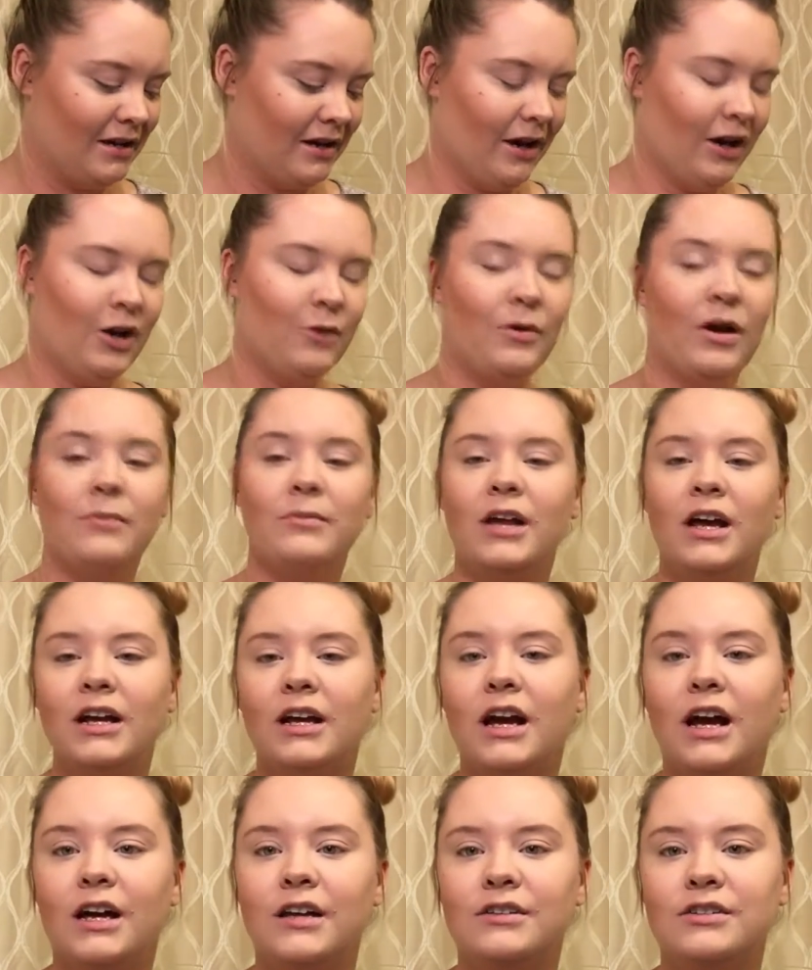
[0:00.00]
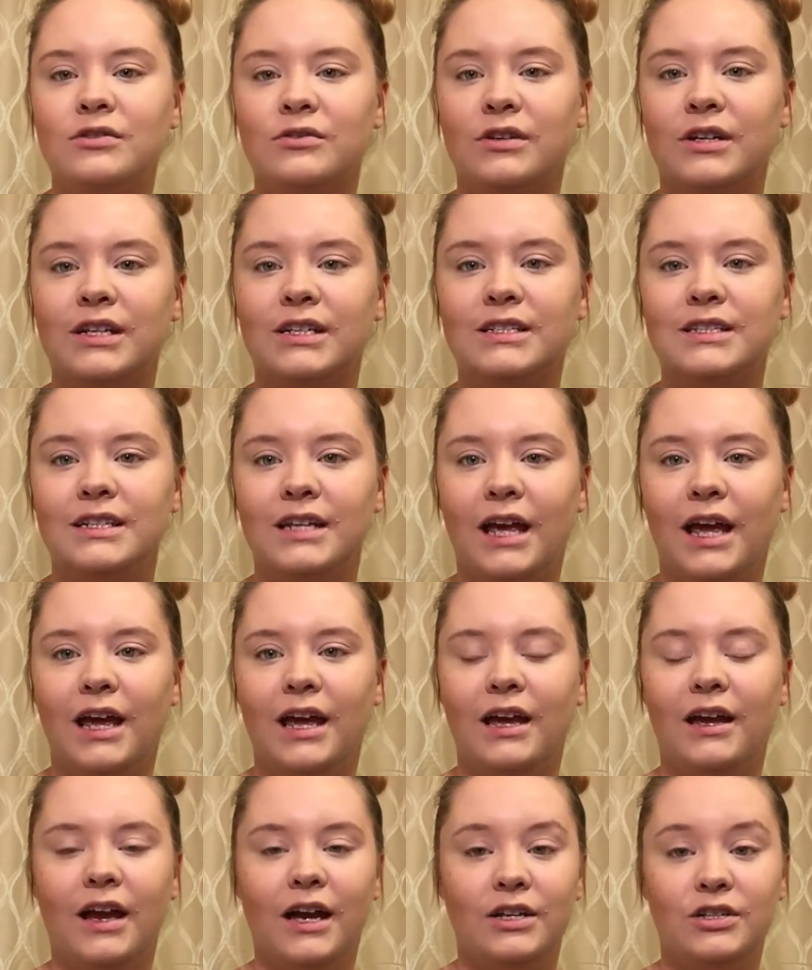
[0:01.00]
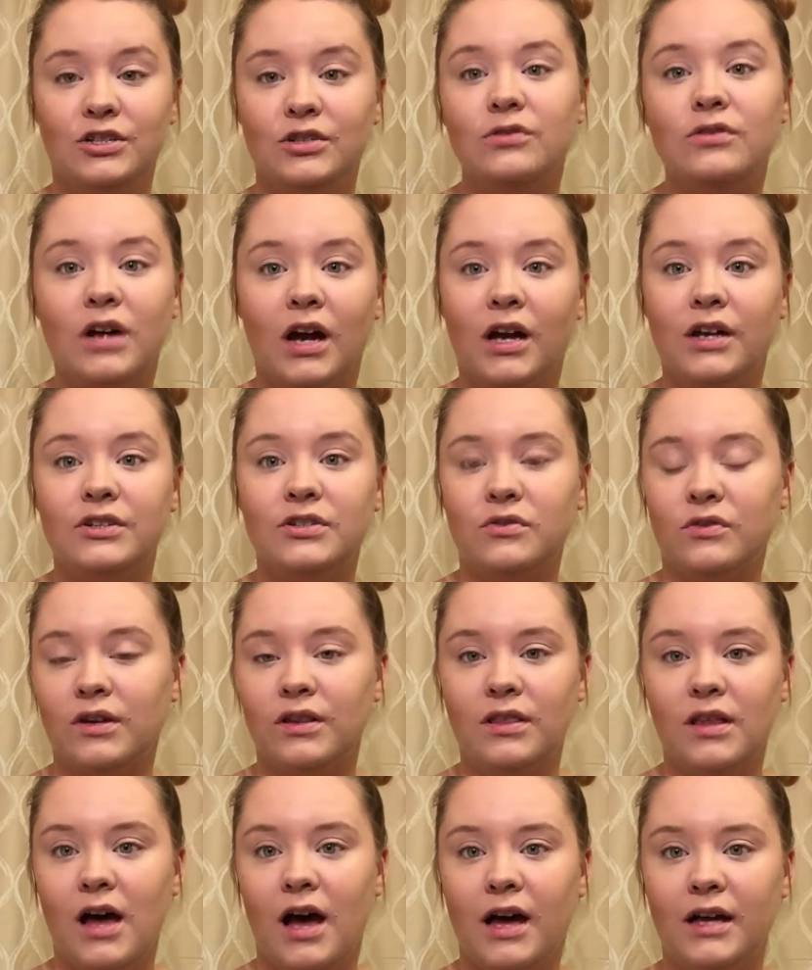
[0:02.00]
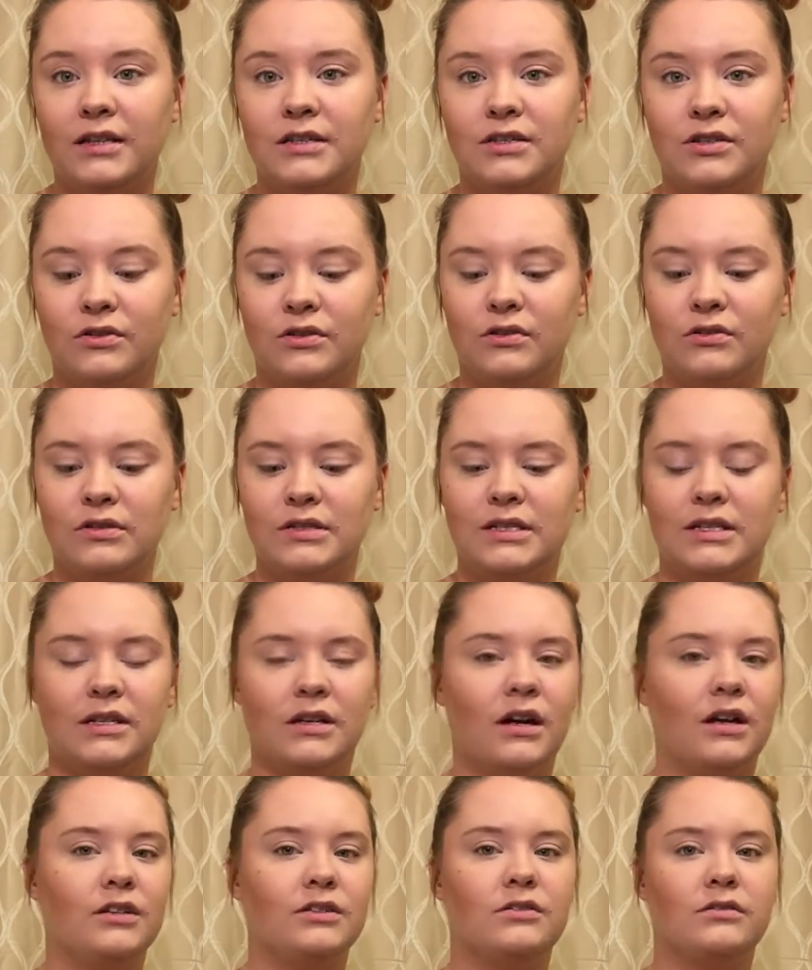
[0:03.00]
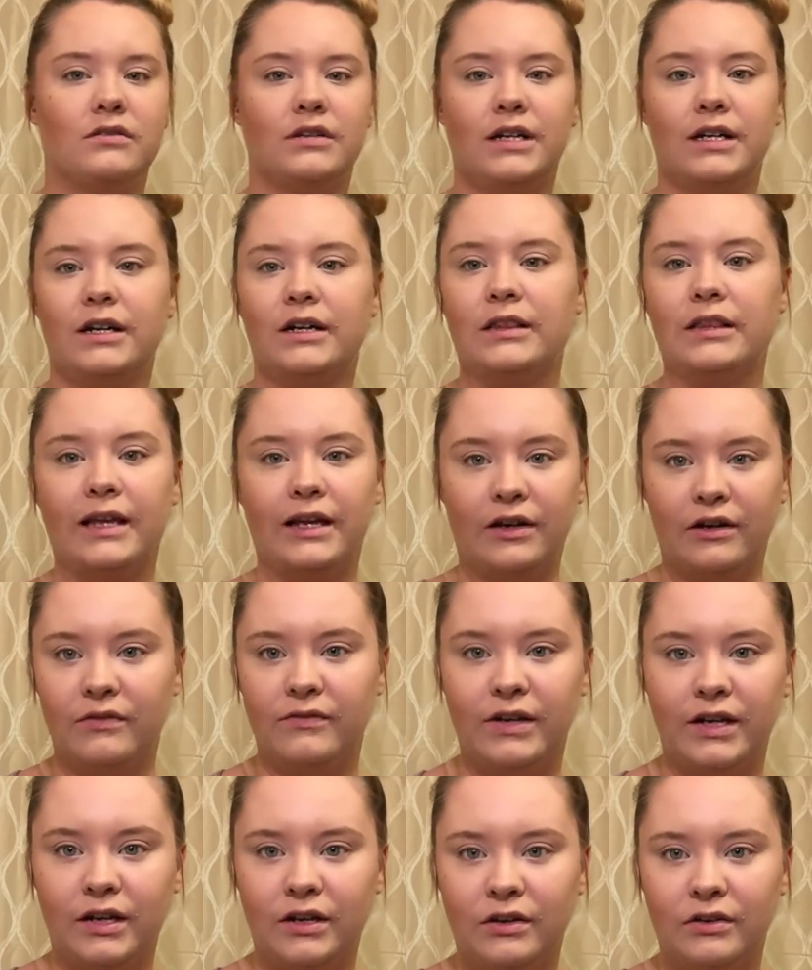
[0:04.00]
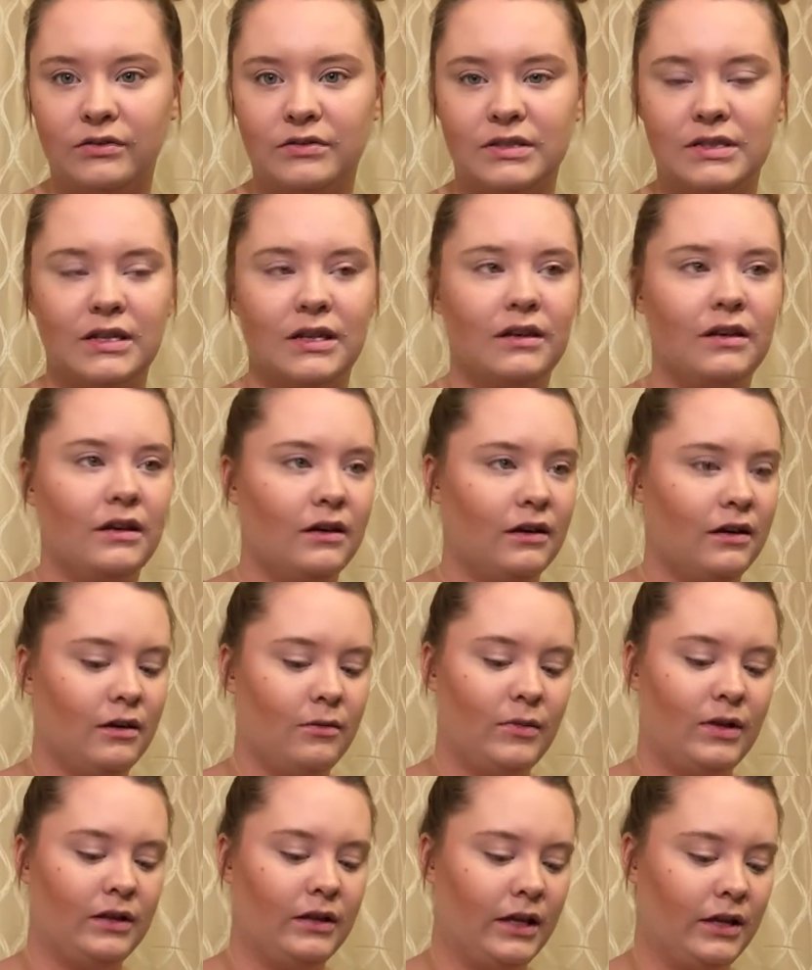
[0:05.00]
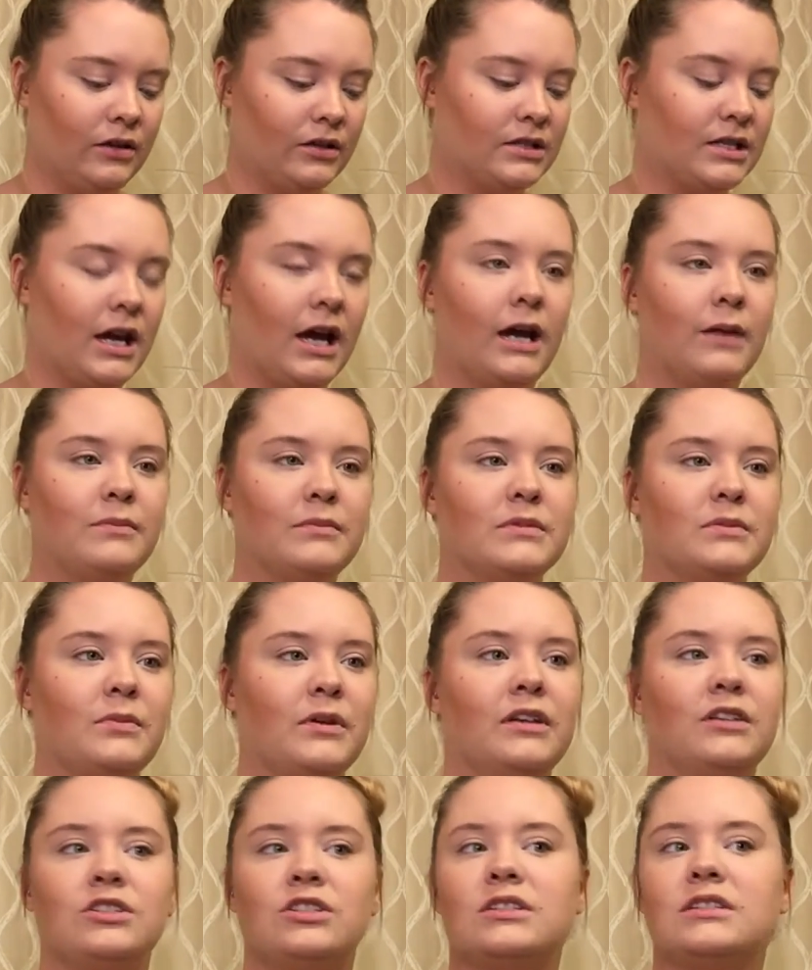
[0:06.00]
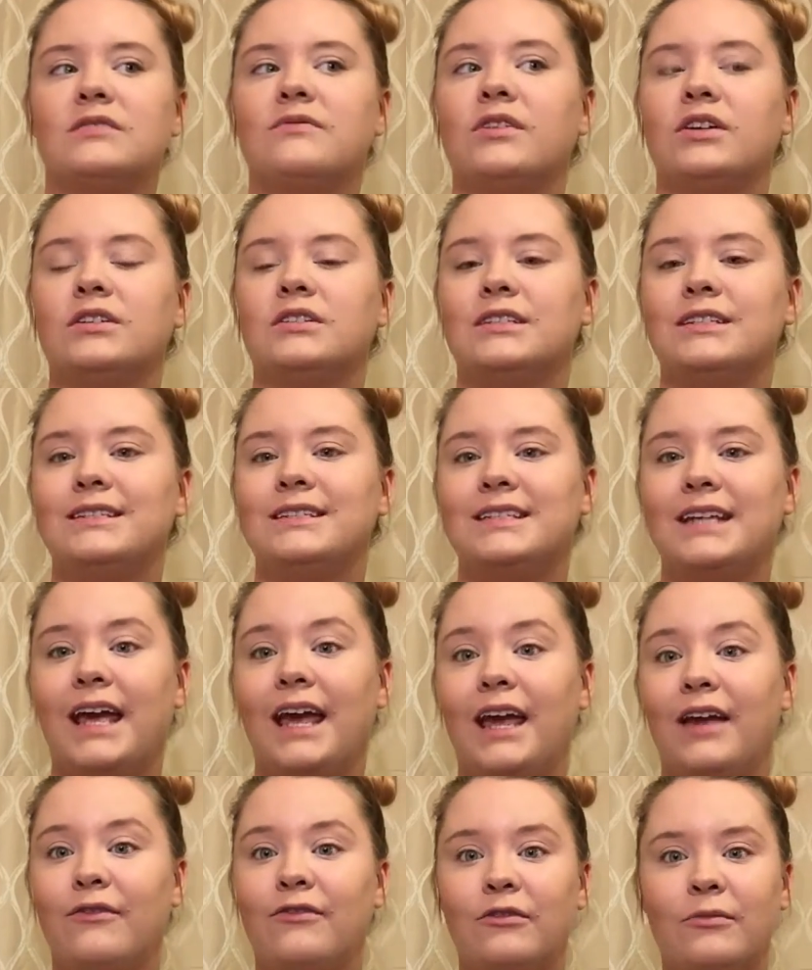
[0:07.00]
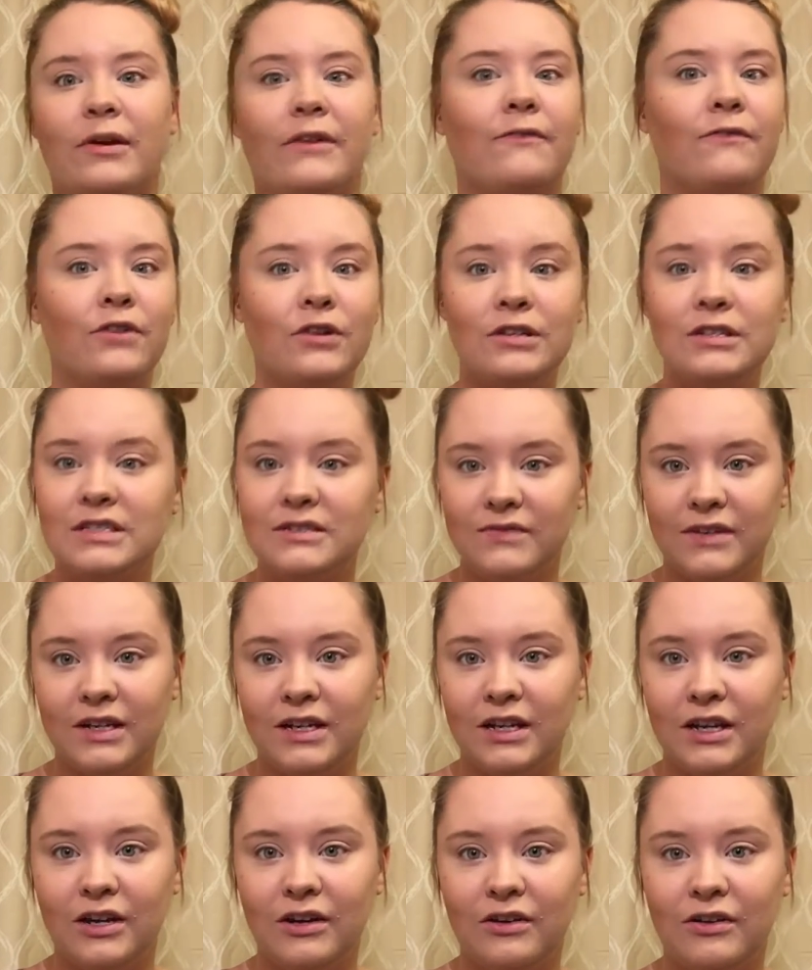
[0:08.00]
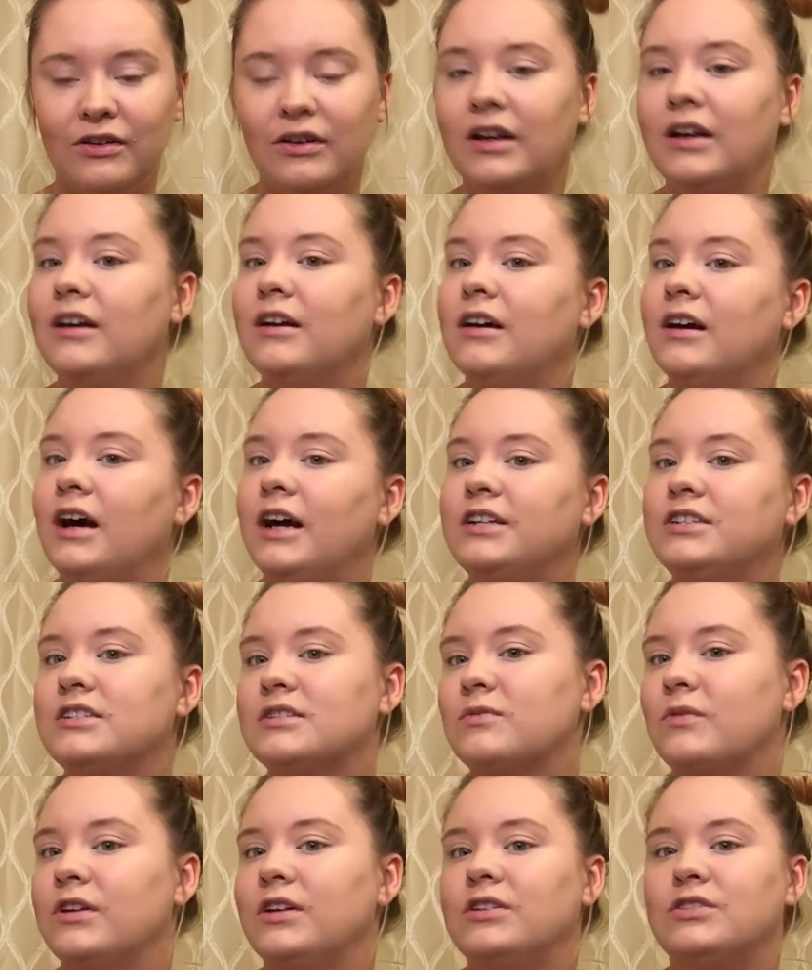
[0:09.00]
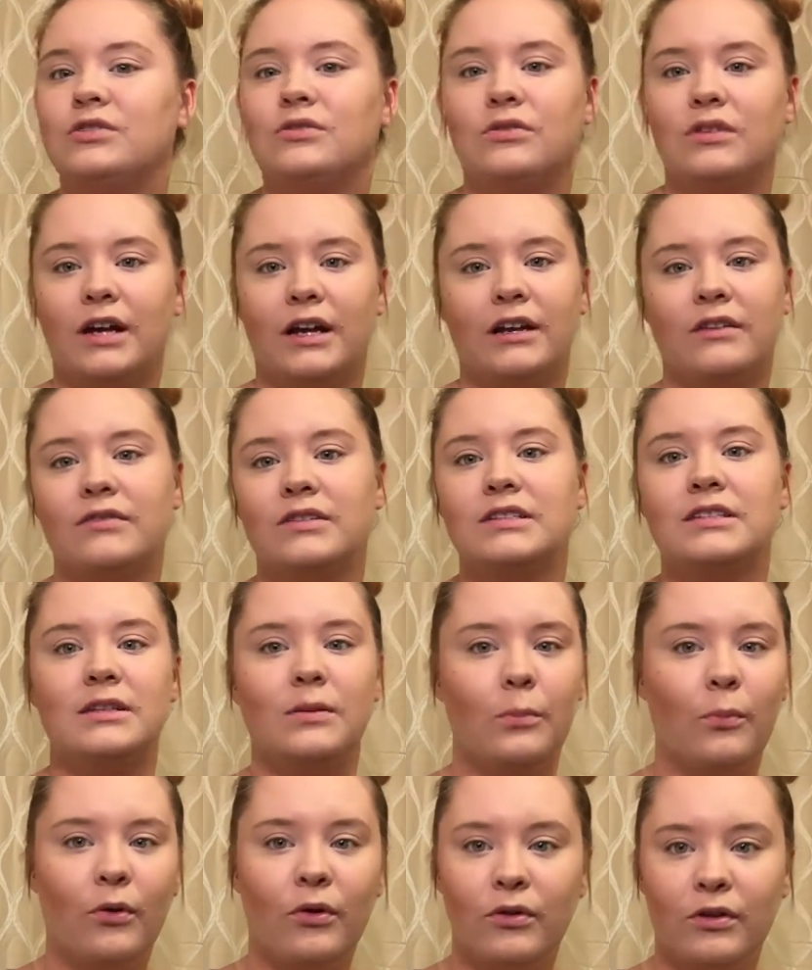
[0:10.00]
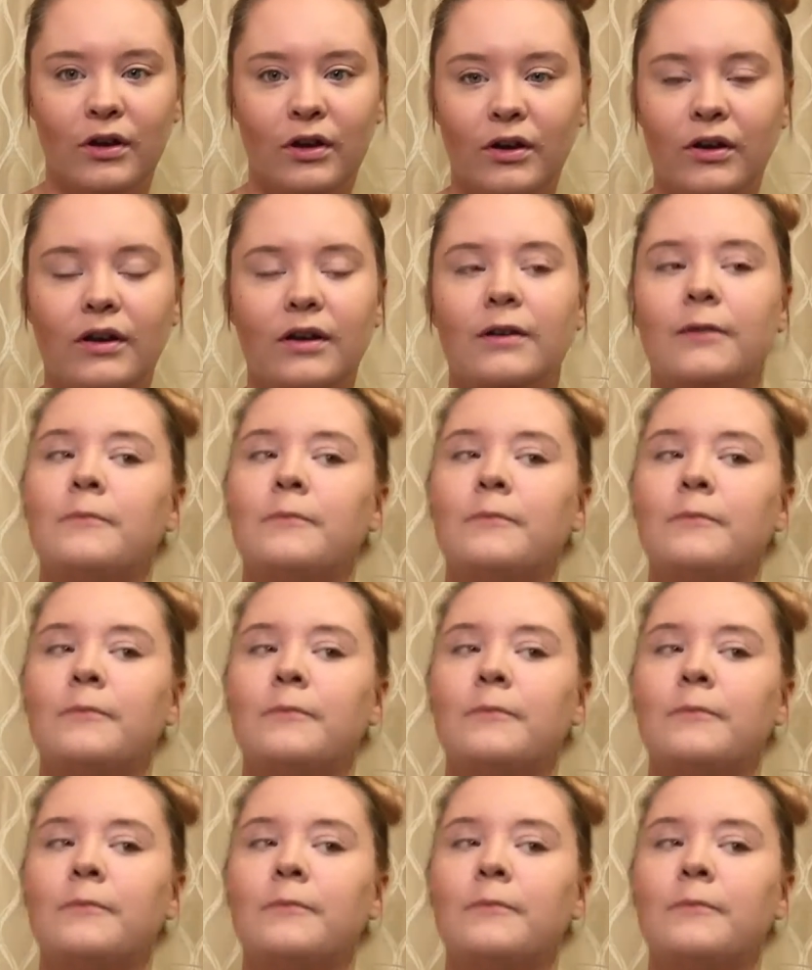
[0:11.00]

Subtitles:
I'm not contouring today. I do contour a lot, so you'll see contouring on later videos at later times, but just for today, for my first video, I just want to do kind of a simple look.